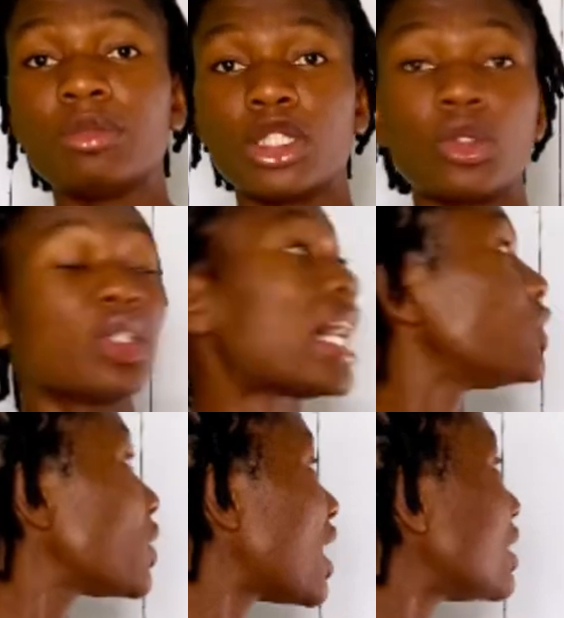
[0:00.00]
method? As
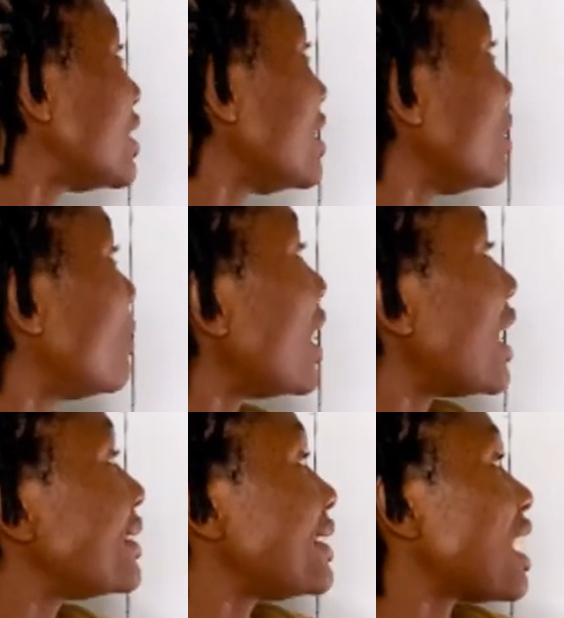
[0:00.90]
you can see, the
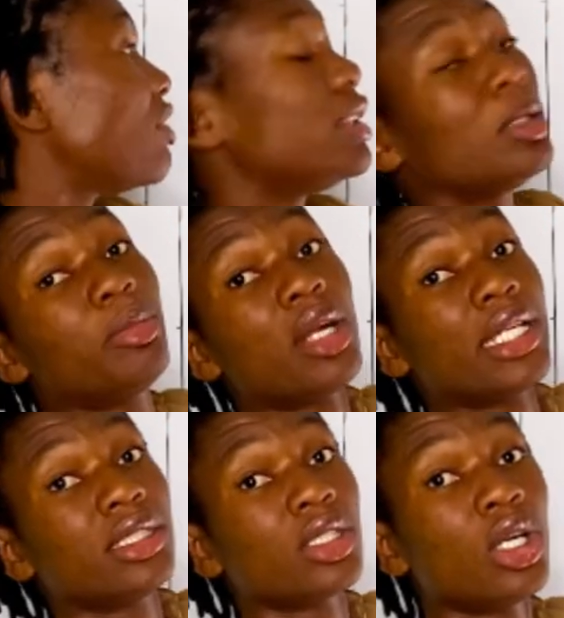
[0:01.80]
balance is having a
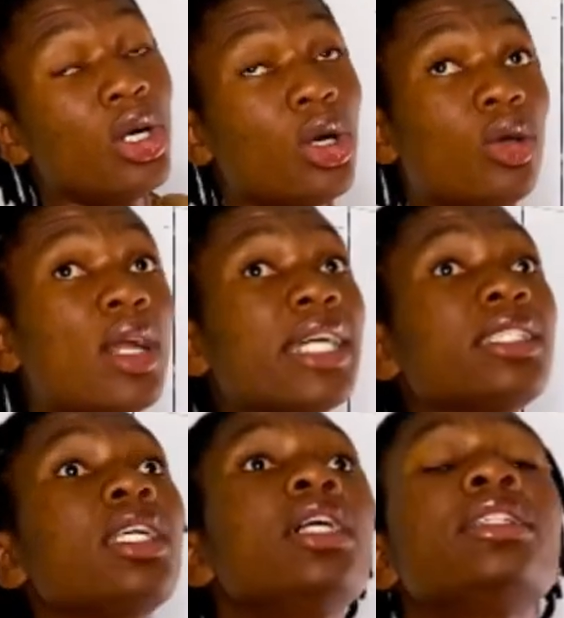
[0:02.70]
price. All right,
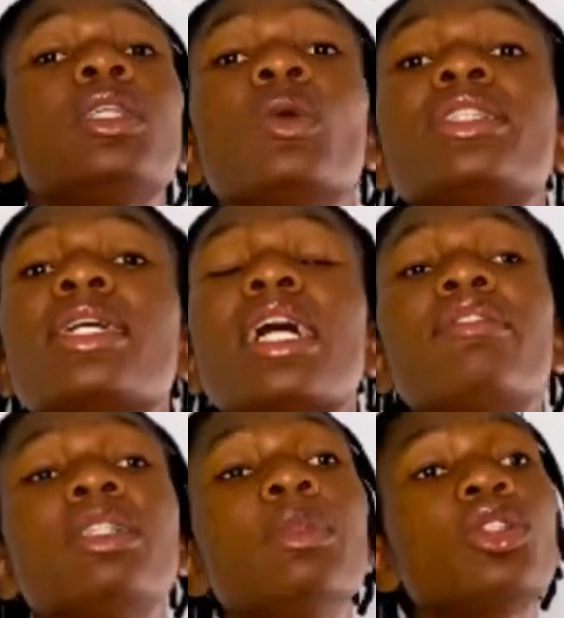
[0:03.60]
the weighted
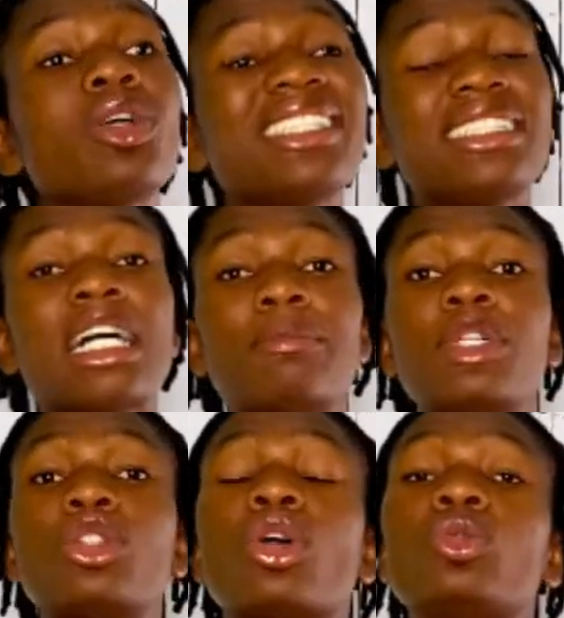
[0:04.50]
average method is that
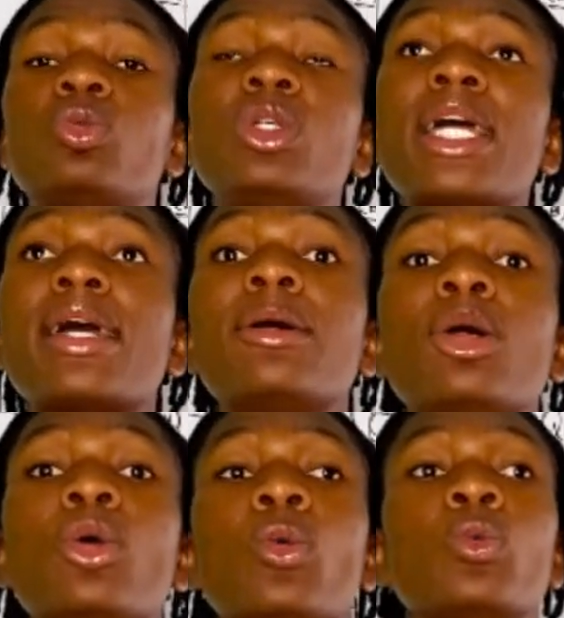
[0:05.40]
method where
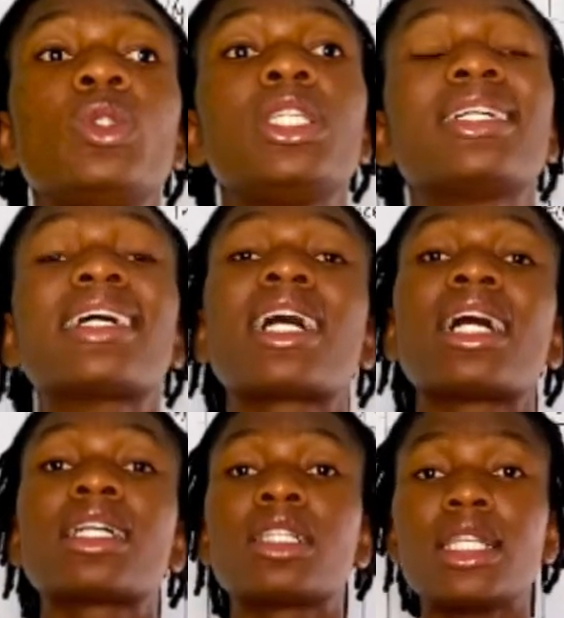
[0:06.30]
we
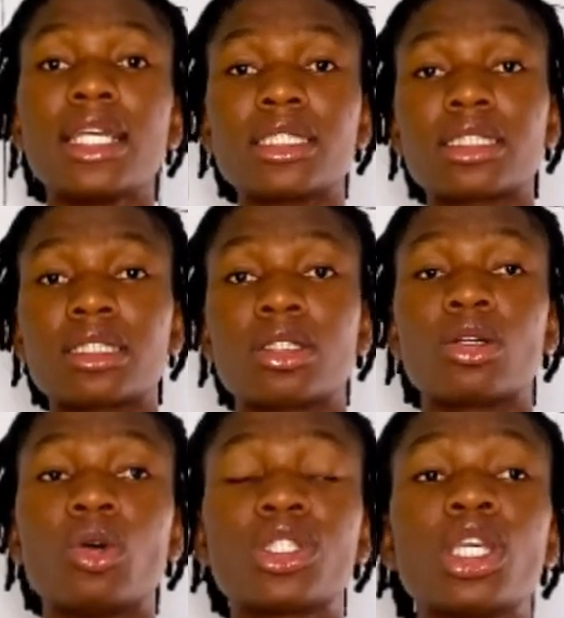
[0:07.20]
calculate,
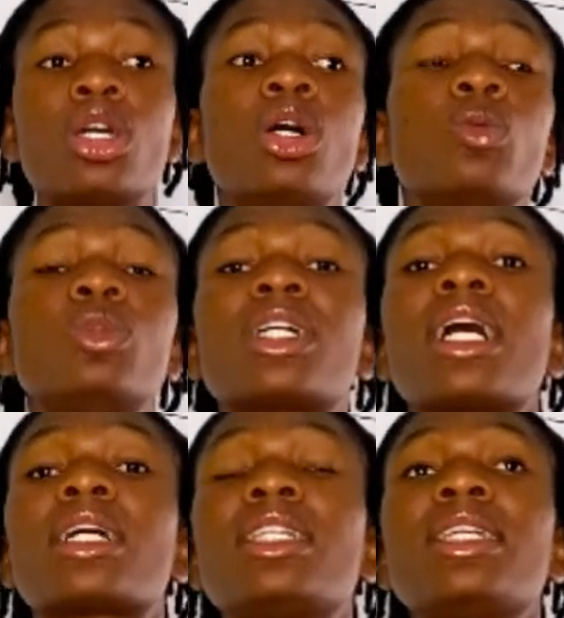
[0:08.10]
we
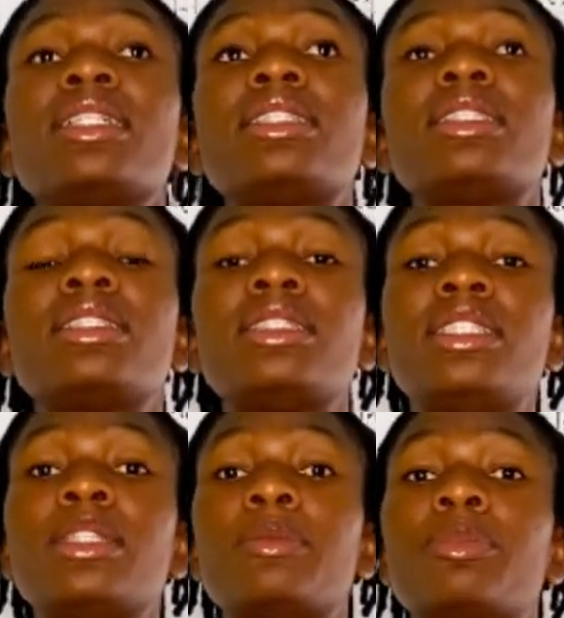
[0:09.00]
calculate
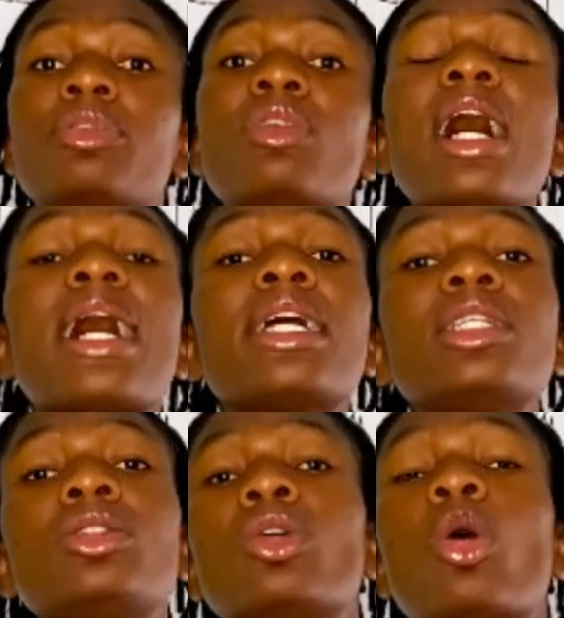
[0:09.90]
the
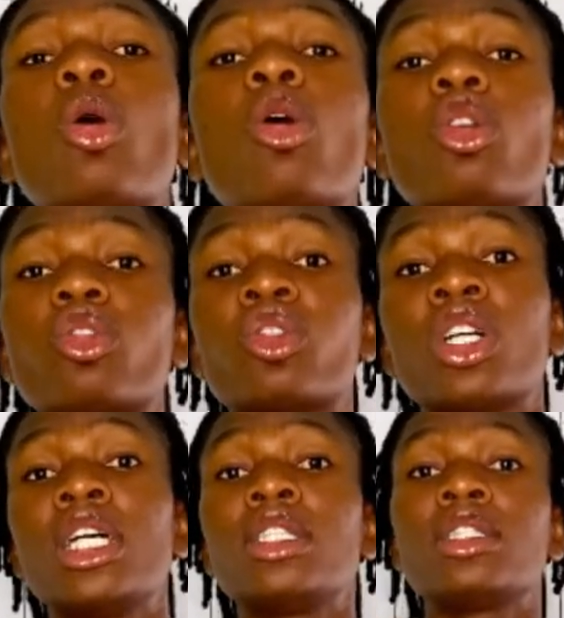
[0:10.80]
price of
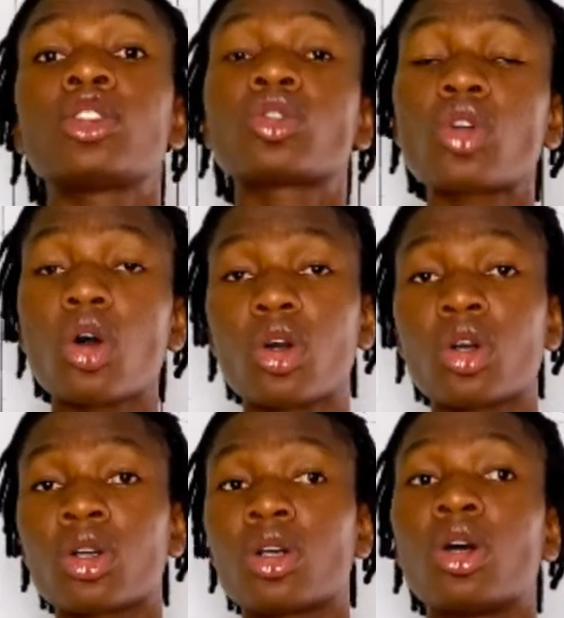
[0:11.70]

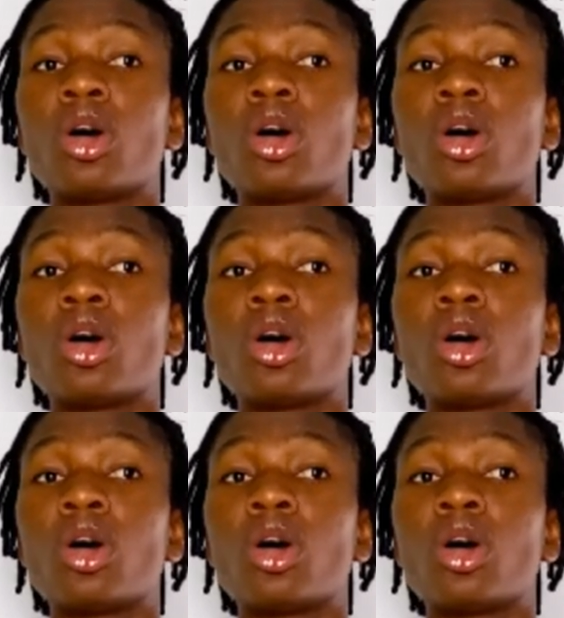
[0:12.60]
stock.